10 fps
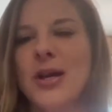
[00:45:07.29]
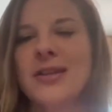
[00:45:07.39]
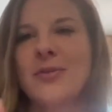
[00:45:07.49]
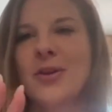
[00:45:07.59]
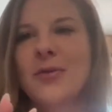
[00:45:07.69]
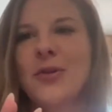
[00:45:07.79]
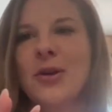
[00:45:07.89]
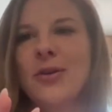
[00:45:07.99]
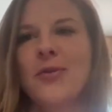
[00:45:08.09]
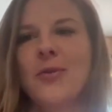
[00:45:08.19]
and then I've got a
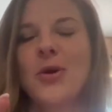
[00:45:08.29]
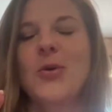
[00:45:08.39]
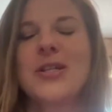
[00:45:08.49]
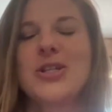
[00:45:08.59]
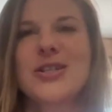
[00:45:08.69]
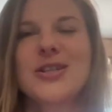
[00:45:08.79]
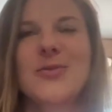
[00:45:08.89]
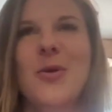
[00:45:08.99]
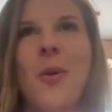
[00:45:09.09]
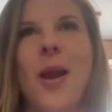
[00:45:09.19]
few more questions, and then
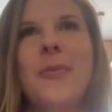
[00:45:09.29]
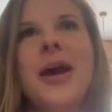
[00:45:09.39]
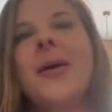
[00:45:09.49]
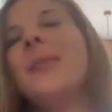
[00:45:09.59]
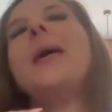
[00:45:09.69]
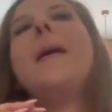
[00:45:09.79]
we'll wrap it up.